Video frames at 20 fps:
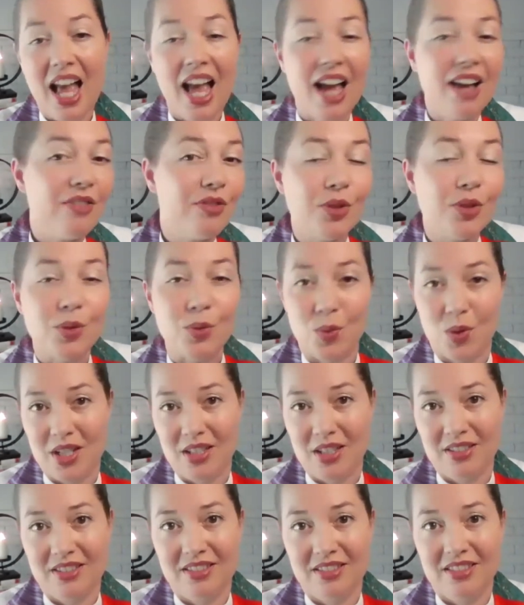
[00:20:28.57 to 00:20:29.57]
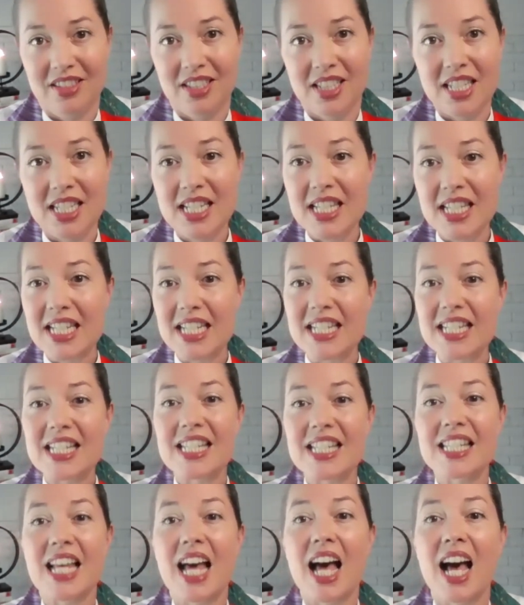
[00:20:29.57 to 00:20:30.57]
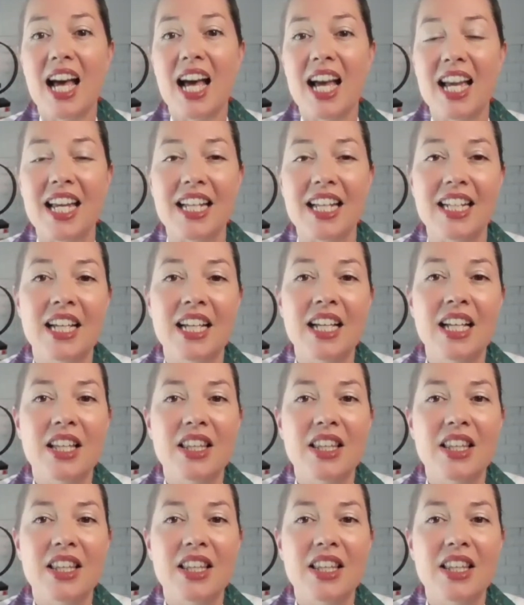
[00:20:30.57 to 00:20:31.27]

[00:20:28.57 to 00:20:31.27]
Everyone is inside